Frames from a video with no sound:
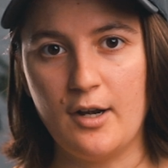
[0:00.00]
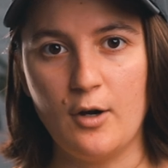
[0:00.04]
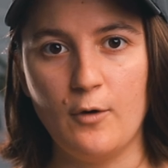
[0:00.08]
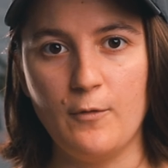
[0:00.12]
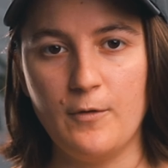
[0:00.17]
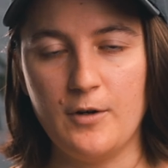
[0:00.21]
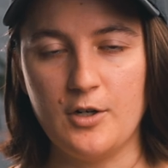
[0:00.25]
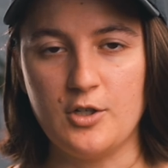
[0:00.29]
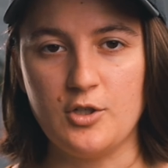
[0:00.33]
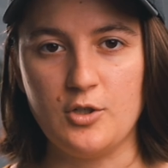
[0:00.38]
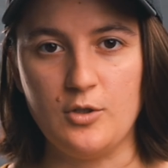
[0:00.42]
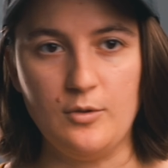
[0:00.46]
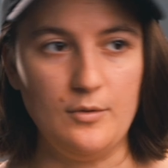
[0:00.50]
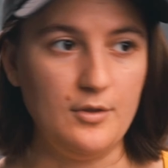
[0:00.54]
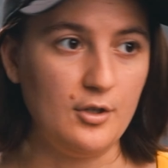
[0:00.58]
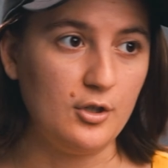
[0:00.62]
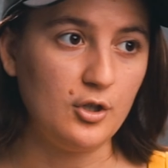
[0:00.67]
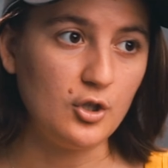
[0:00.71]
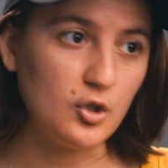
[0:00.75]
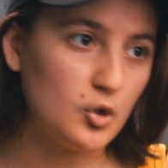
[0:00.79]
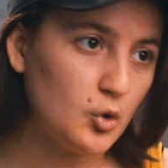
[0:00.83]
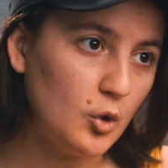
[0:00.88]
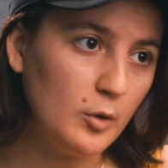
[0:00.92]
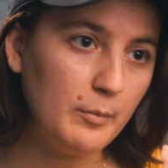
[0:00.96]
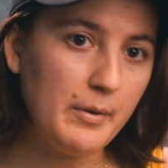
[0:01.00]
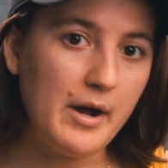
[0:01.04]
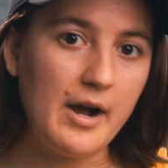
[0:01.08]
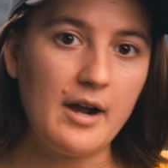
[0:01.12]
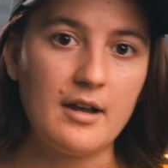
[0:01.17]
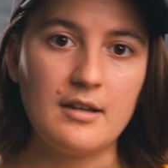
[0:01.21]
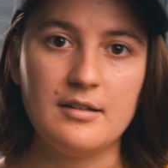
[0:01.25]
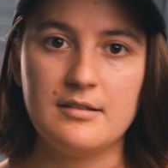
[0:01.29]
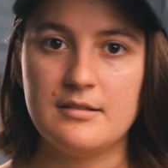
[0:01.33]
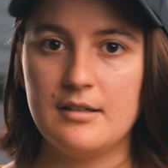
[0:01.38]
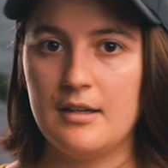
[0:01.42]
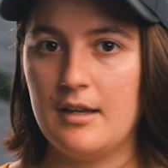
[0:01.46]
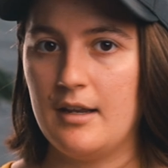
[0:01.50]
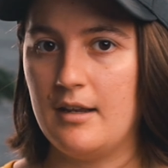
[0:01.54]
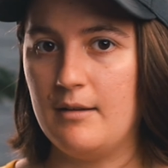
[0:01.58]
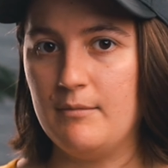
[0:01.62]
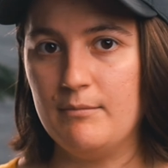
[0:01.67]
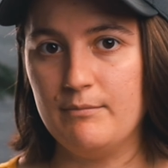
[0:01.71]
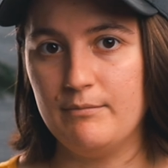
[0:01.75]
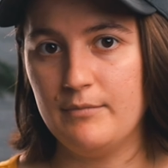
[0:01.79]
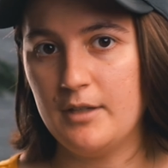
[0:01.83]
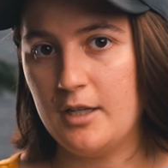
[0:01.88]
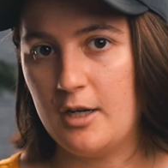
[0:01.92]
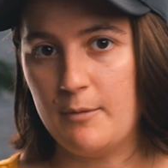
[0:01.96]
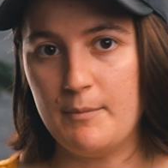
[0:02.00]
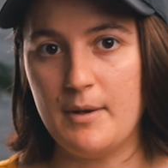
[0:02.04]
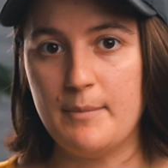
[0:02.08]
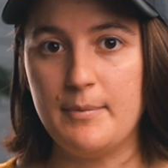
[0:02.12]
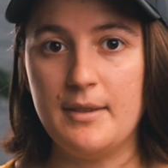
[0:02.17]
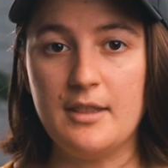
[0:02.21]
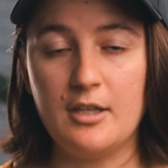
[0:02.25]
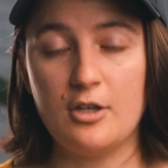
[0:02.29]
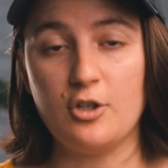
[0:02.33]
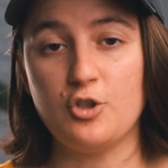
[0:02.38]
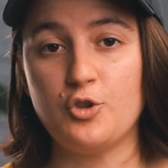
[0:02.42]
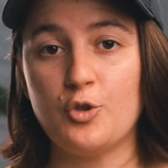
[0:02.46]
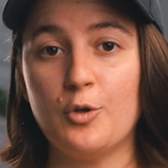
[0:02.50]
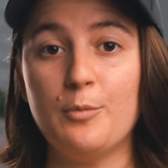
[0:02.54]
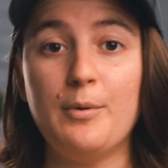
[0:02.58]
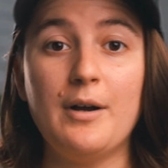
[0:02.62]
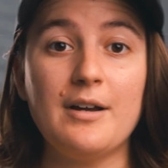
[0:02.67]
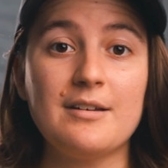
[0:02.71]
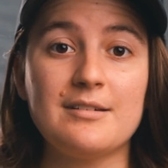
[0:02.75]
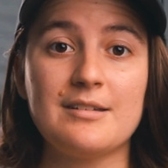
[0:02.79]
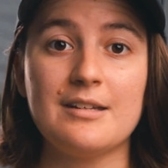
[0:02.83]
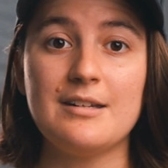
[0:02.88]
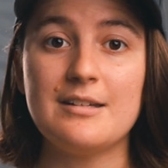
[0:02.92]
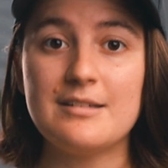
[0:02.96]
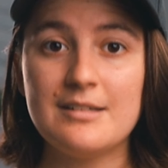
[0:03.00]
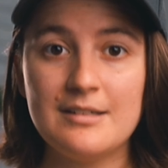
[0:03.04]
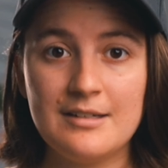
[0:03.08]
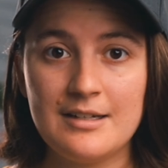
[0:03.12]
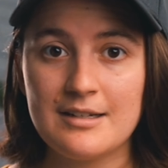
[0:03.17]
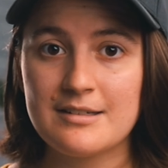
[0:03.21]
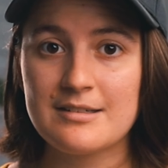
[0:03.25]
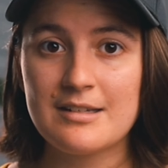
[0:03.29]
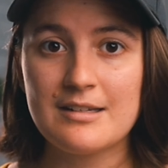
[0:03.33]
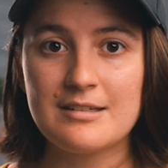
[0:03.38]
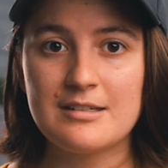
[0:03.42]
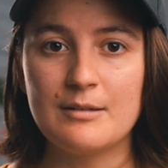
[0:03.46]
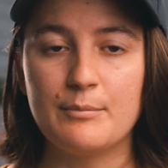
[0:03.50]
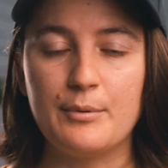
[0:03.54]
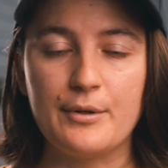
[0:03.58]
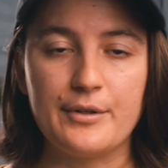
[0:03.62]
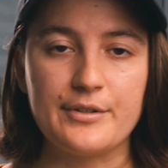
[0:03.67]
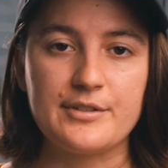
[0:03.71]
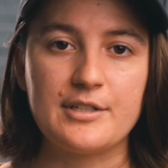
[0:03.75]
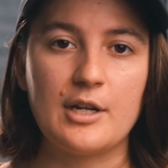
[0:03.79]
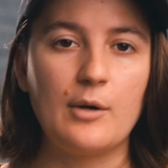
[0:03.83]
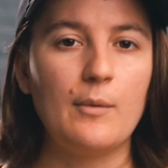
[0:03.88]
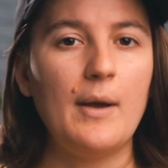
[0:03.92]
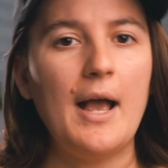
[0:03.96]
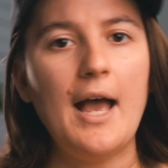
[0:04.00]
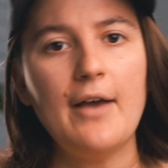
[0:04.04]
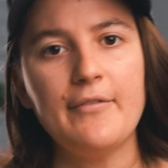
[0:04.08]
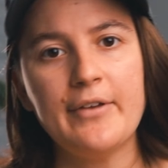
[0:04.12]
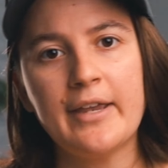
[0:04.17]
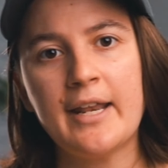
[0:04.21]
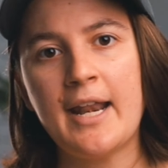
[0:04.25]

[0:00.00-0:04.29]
over to the control box, and maybe the control box isn't accessible. So having